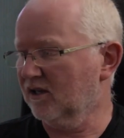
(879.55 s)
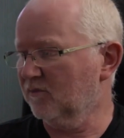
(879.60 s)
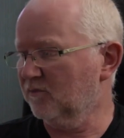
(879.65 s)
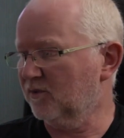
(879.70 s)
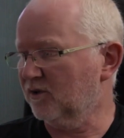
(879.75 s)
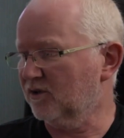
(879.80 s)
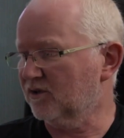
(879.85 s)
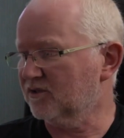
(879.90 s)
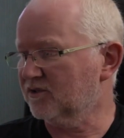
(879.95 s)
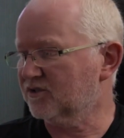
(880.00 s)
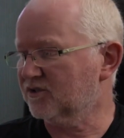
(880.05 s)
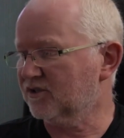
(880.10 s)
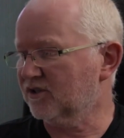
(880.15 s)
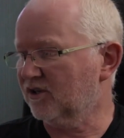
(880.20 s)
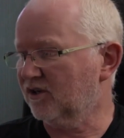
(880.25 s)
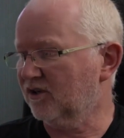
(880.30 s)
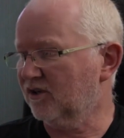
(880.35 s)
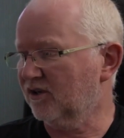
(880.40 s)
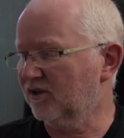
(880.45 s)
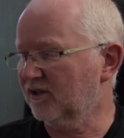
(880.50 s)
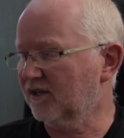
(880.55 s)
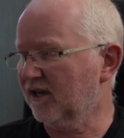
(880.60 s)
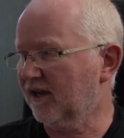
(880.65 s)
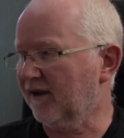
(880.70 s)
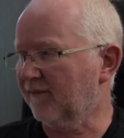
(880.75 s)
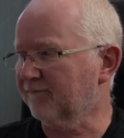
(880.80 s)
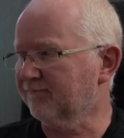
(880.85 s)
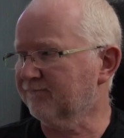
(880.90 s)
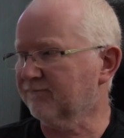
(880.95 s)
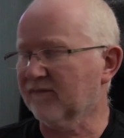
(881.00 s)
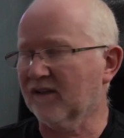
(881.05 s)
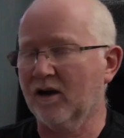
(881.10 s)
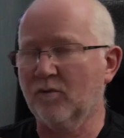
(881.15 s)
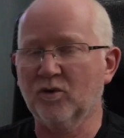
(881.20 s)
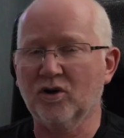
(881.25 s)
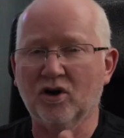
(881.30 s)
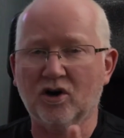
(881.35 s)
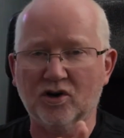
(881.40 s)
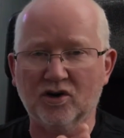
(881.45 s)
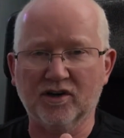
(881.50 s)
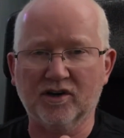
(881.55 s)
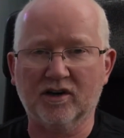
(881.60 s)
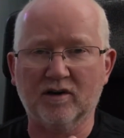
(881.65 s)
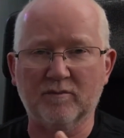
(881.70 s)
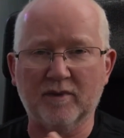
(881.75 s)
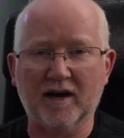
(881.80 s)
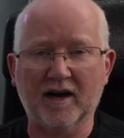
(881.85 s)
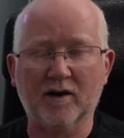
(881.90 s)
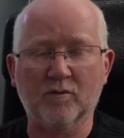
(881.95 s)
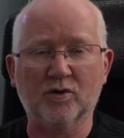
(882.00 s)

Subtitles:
But yeah, and we are going to go back.